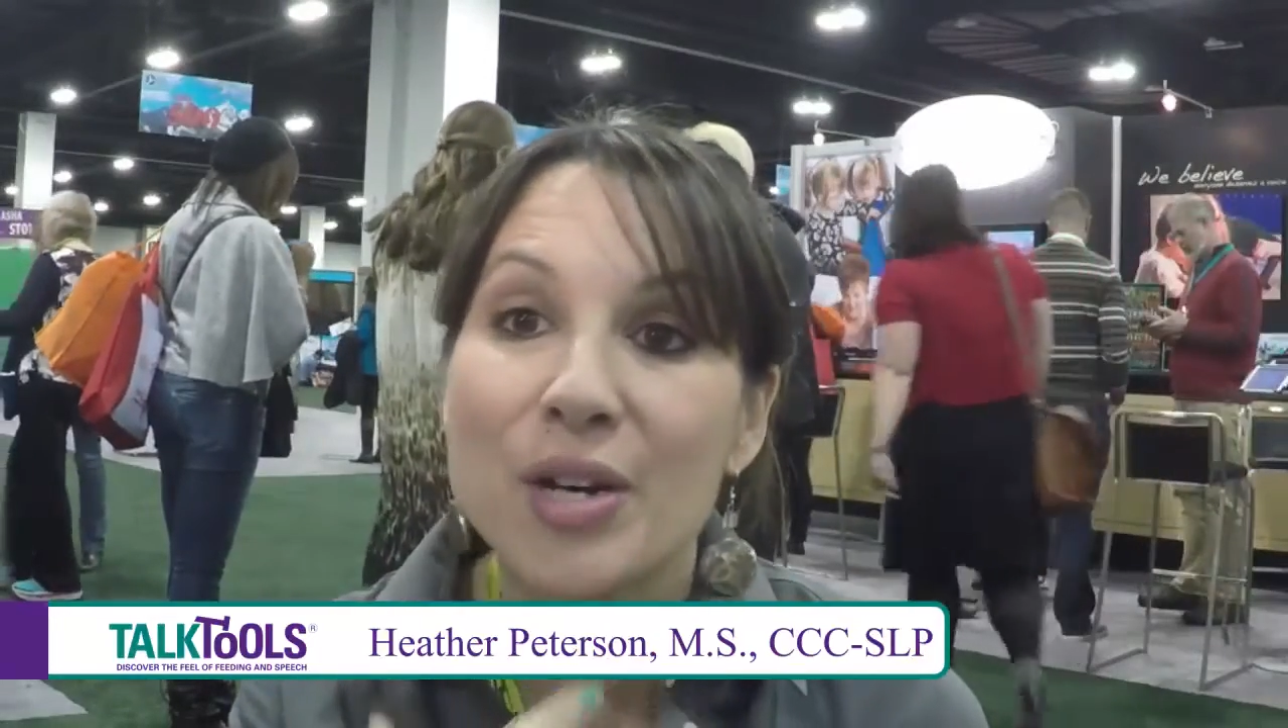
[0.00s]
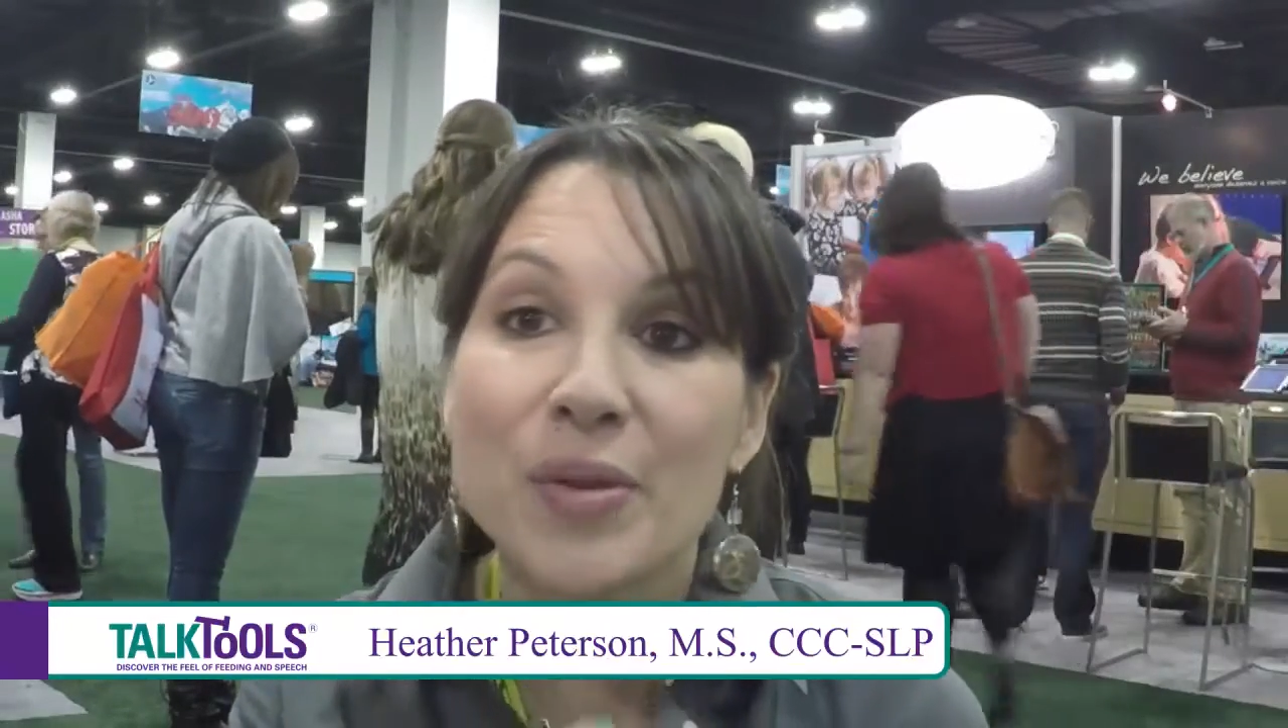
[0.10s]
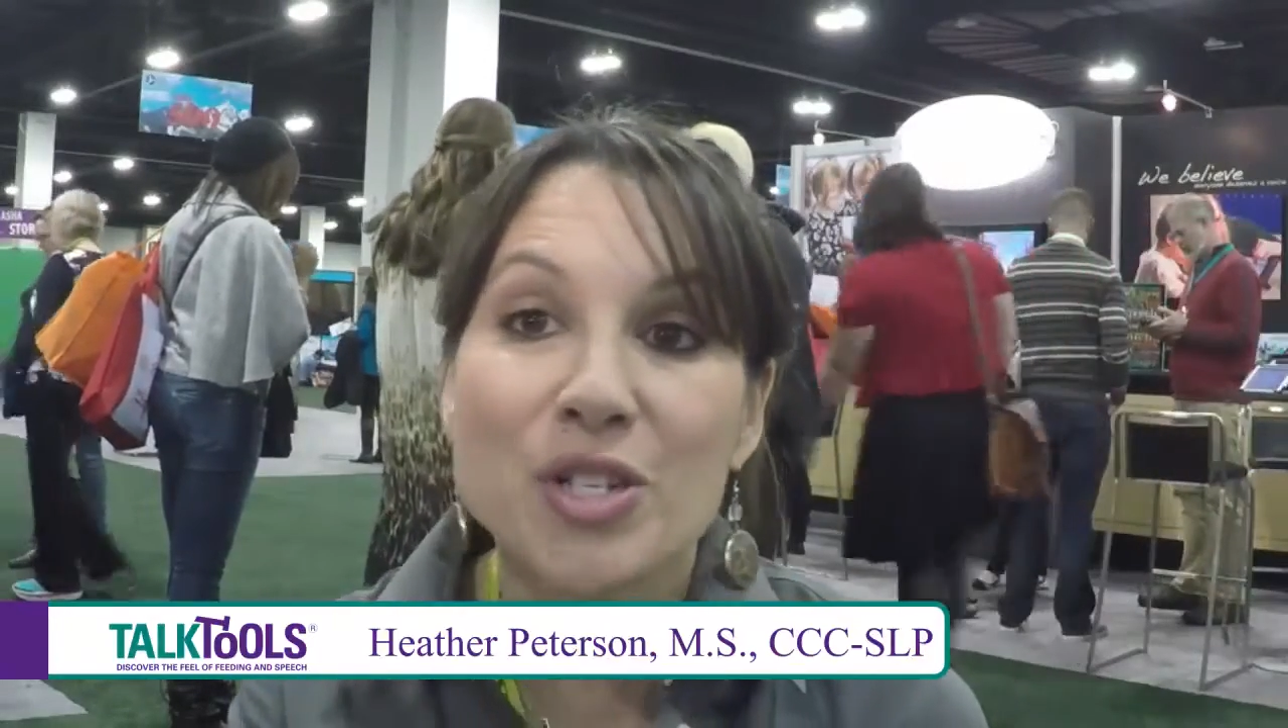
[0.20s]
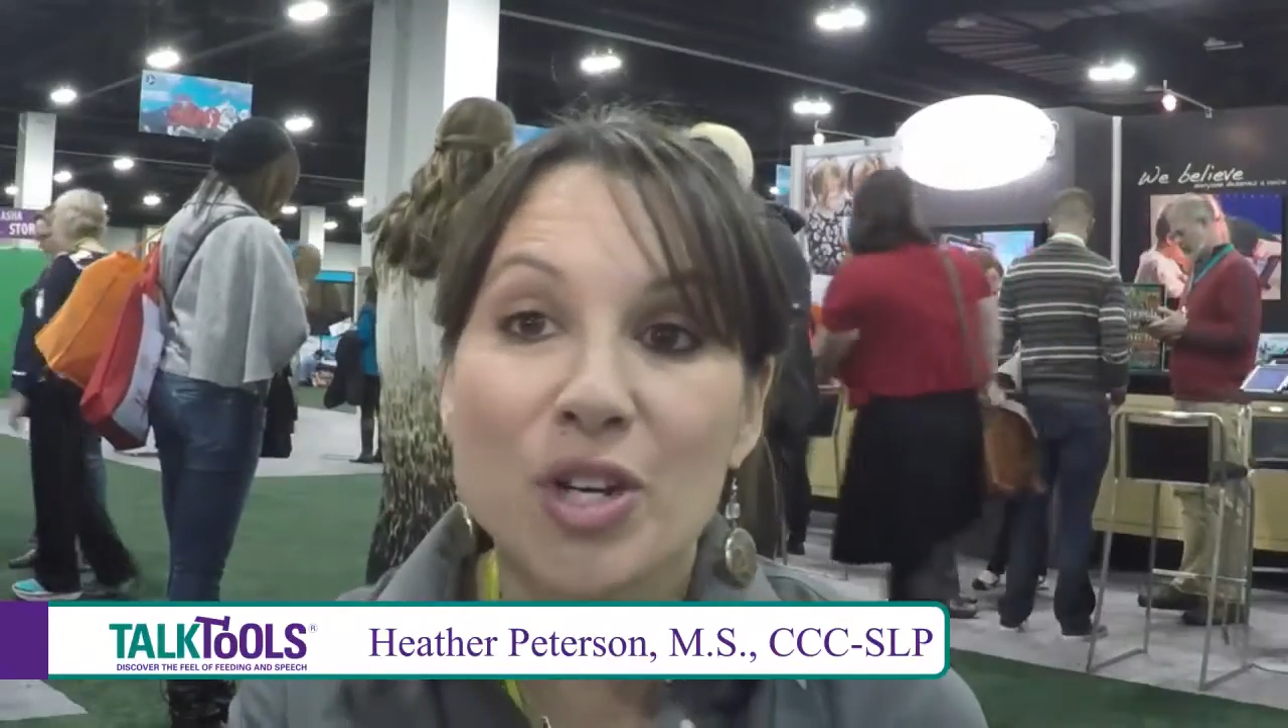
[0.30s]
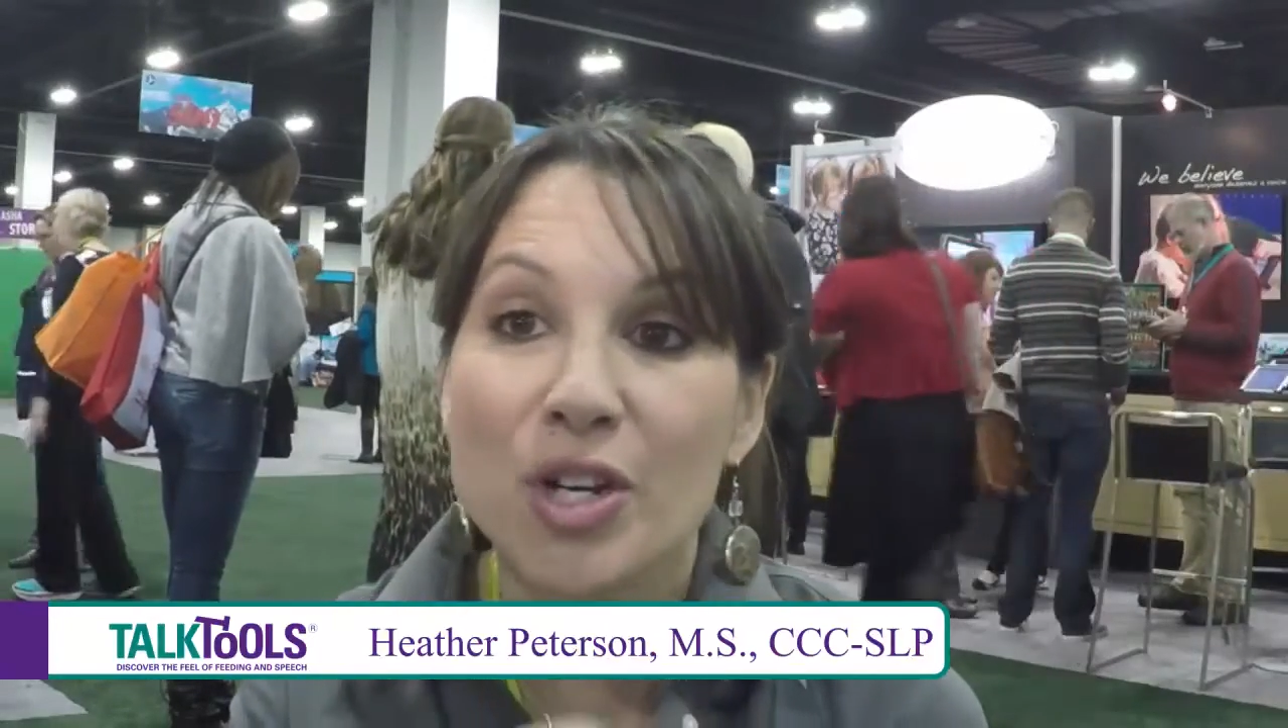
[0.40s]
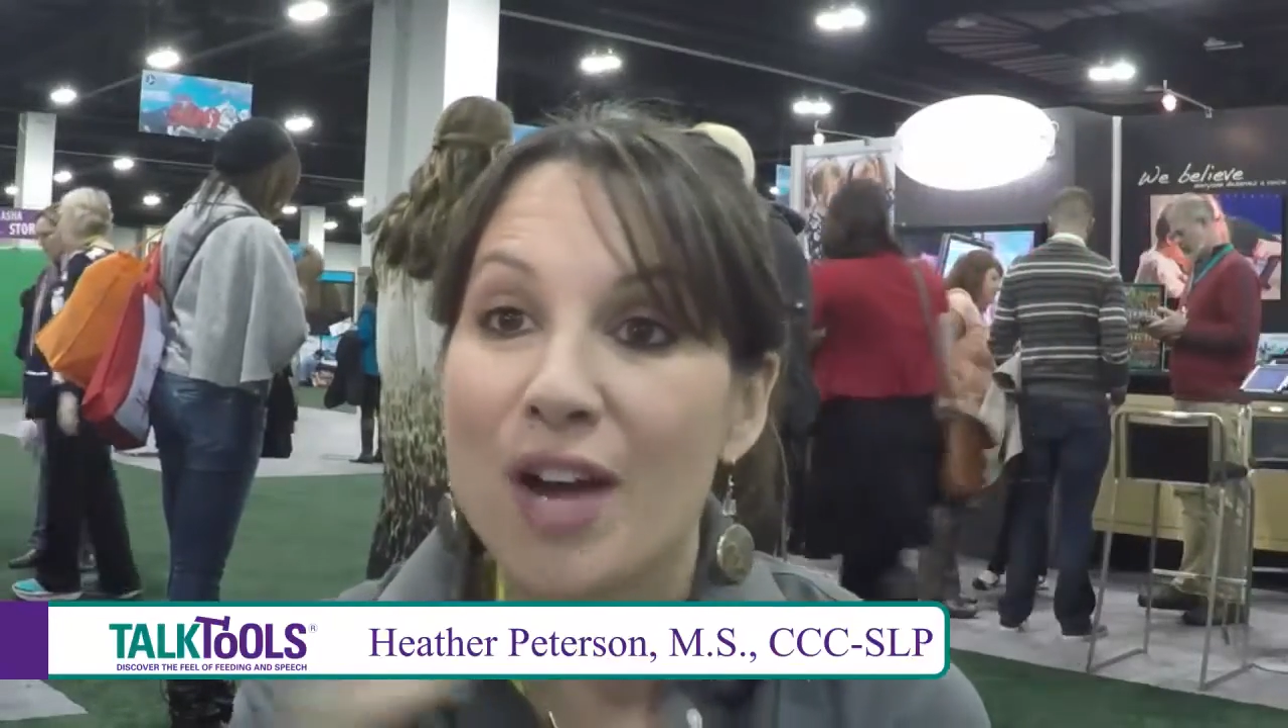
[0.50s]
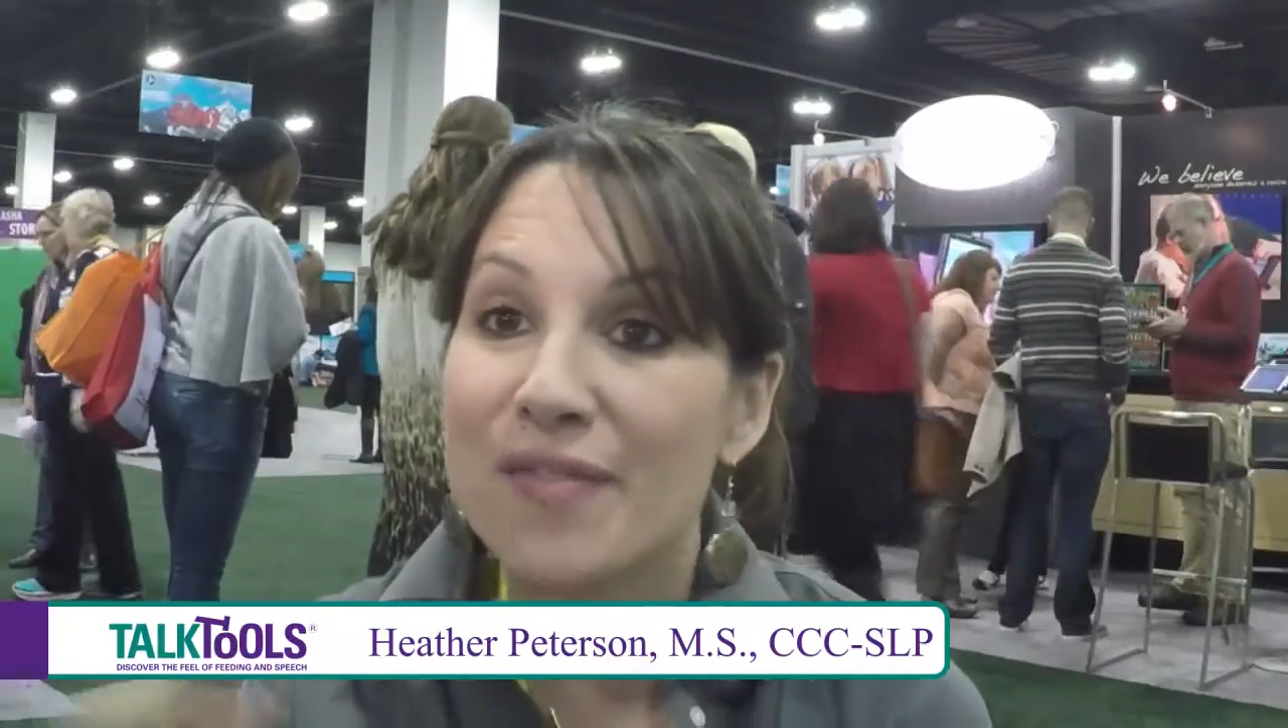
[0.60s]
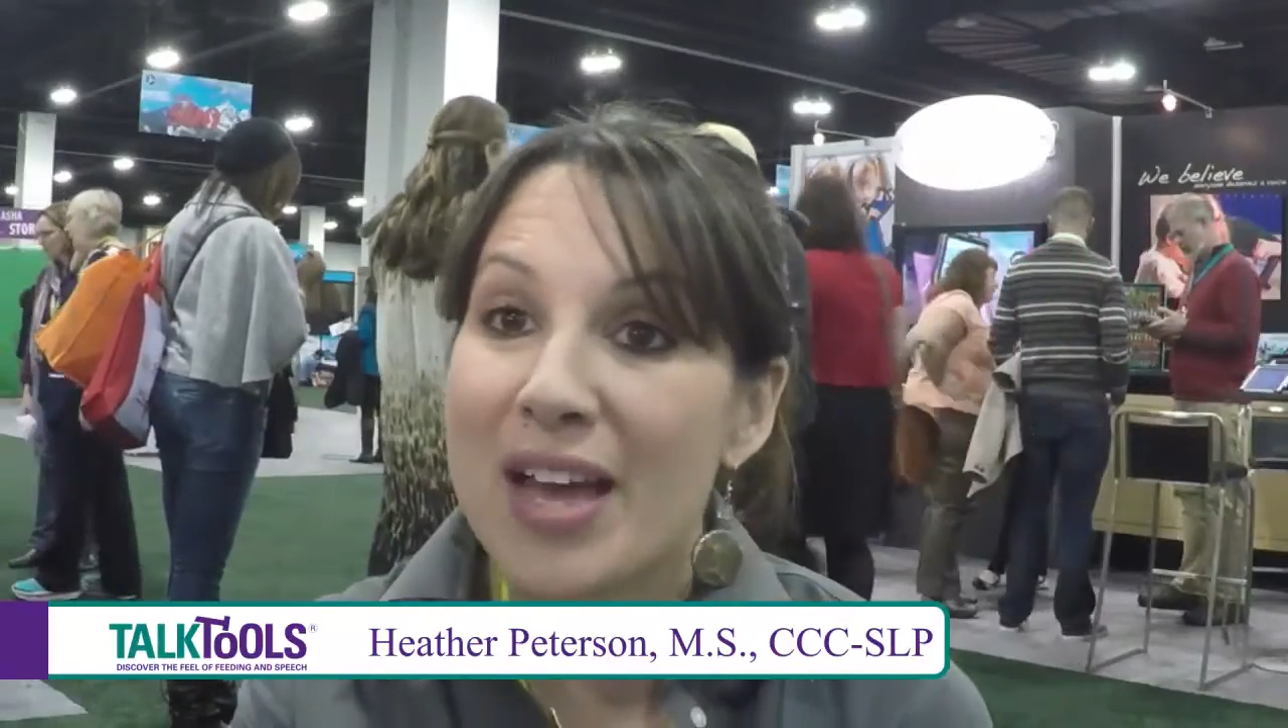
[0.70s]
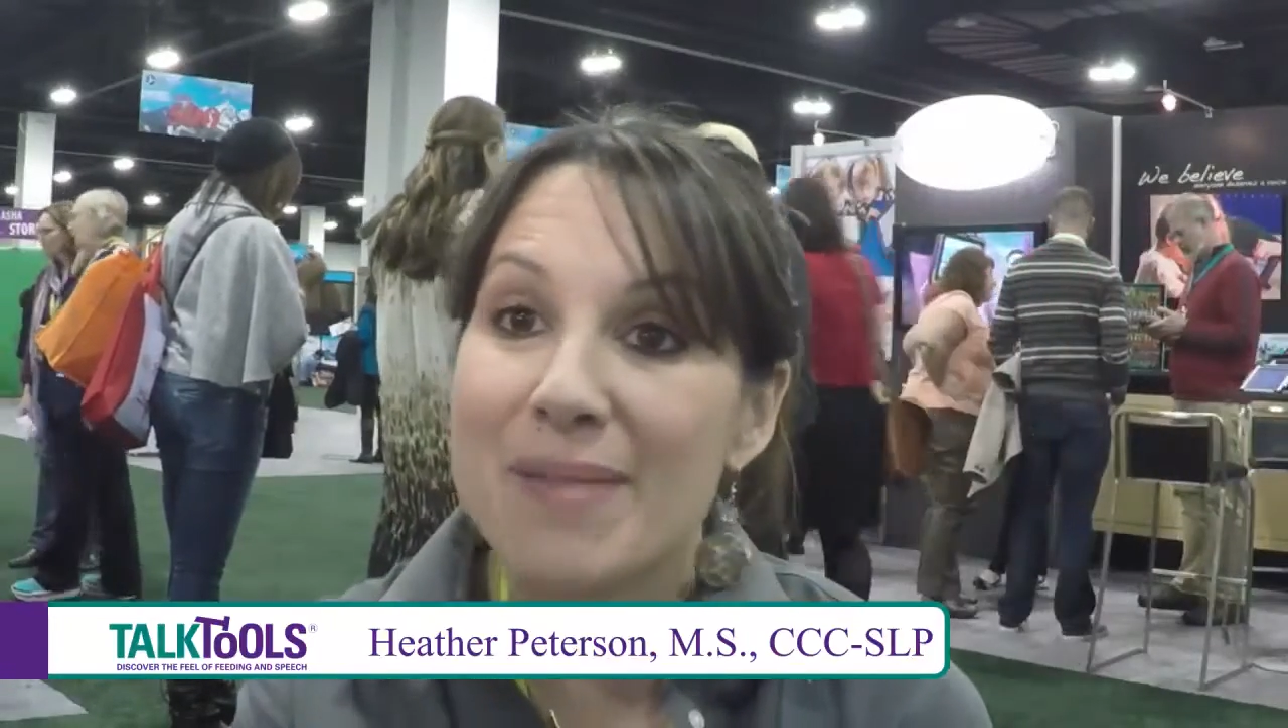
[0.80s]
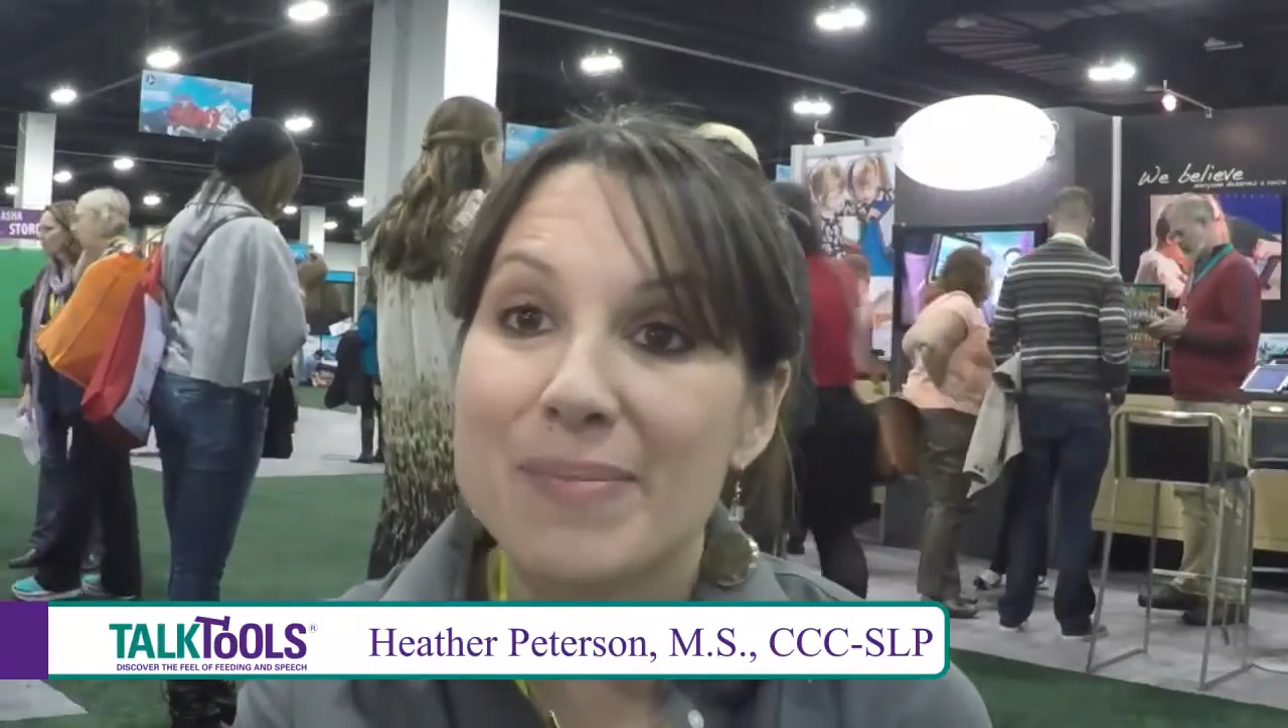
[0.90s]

We took off that